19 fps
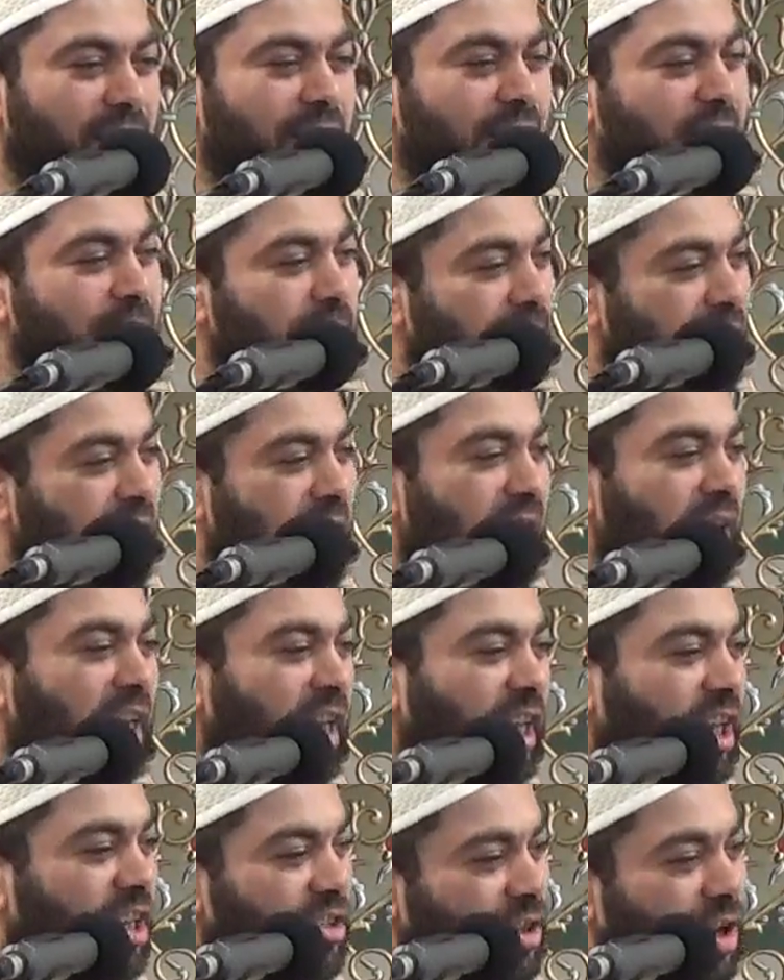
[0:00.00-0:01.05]
The
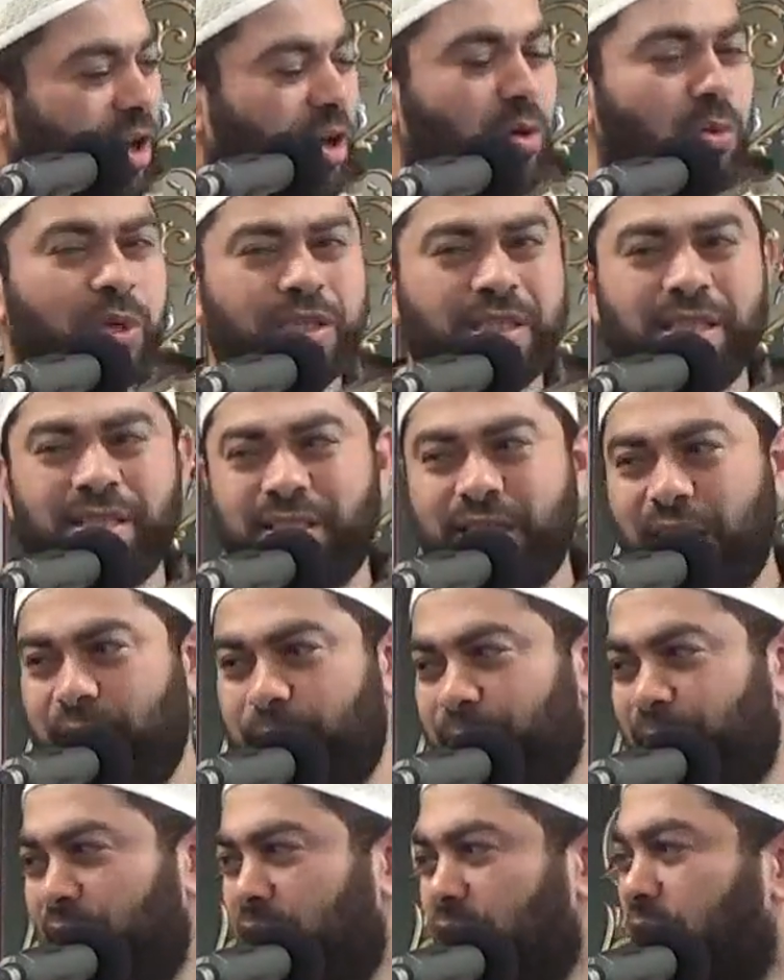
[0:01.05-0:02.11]
meaning is always the
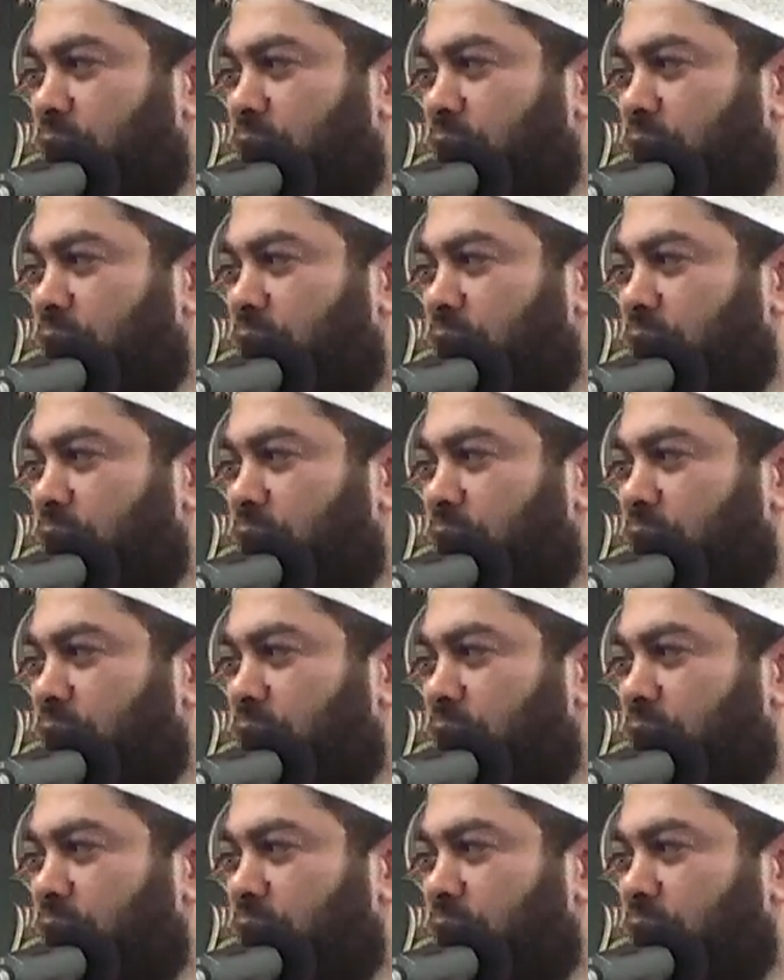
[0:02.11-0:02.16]
same.